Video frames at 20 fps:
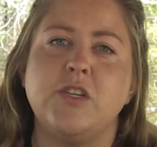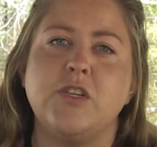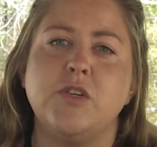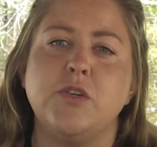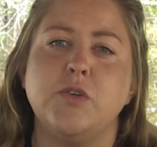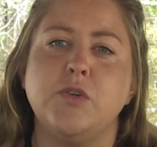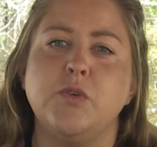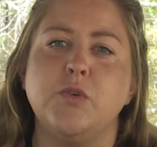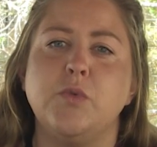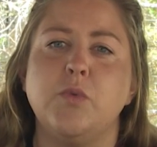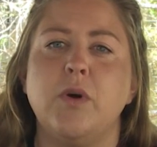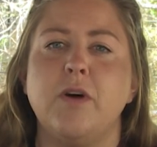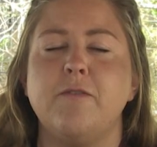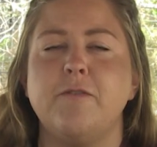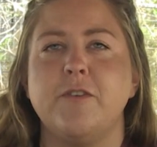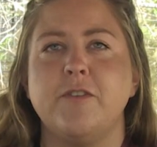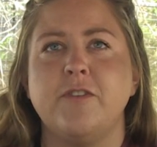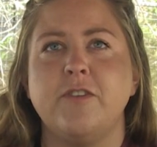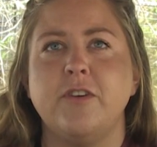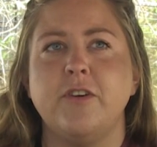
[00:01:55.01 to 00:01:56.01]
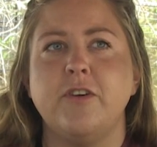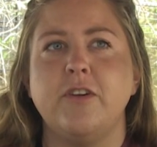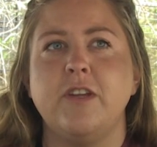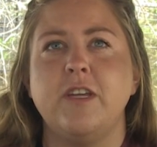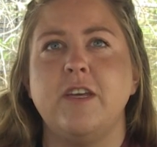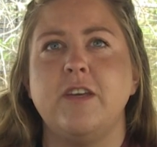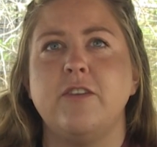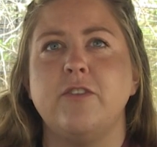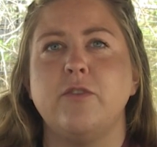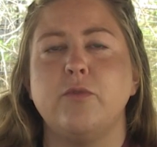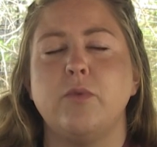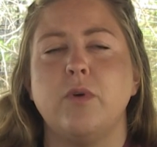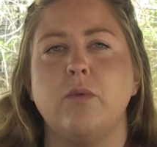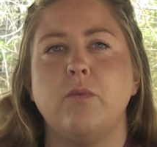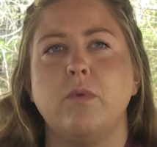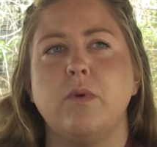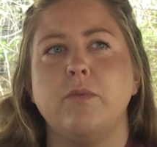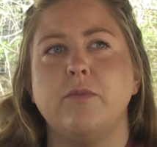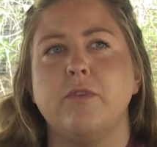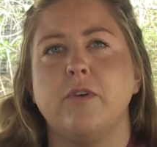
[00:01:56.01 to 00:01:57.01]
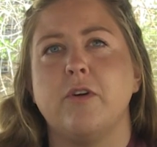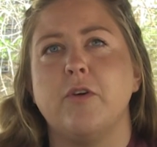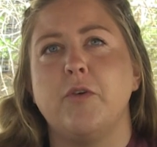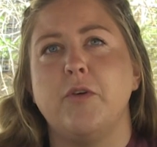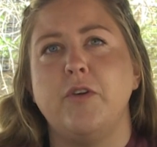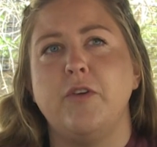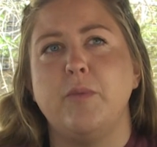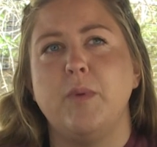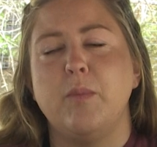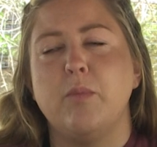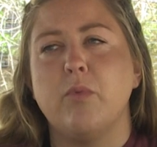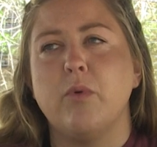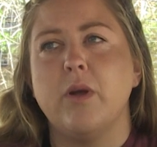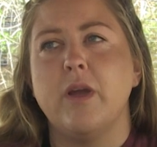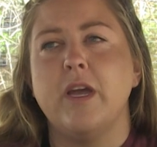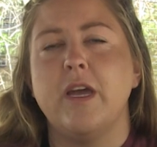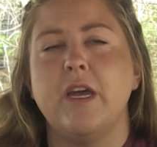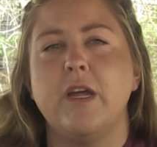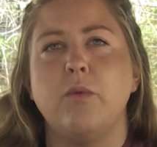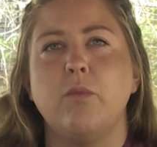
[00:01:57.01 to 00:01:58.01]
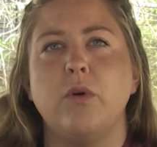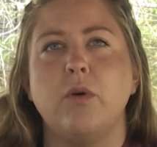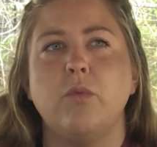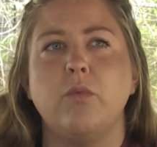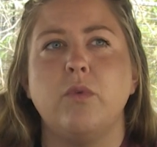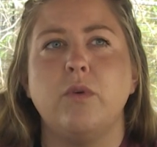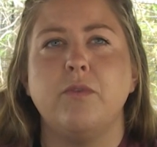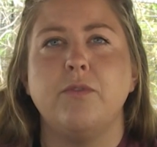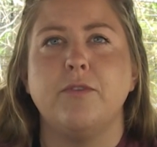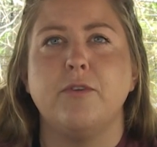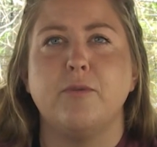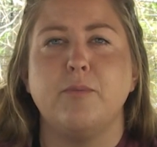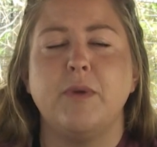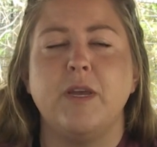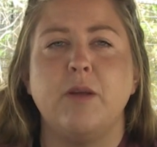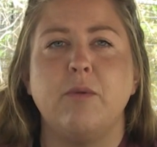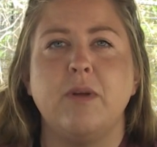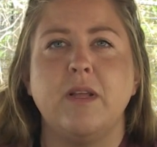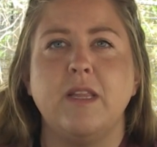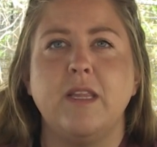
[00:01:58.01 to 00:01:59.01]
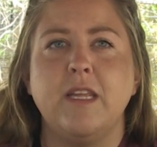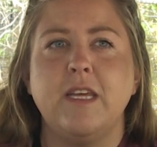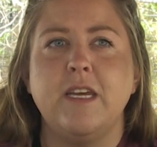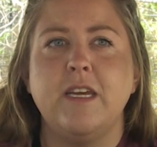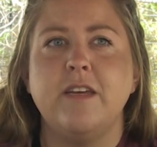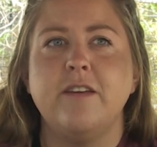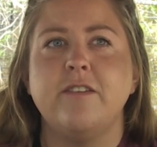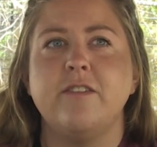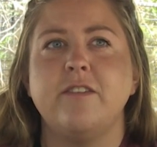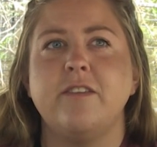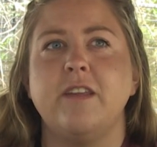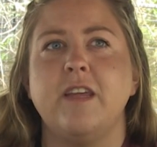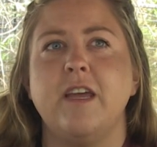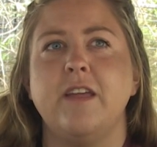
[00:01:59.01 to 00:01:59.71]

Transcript: to what facilities, what wolves are going to be bred, what wolves are being released,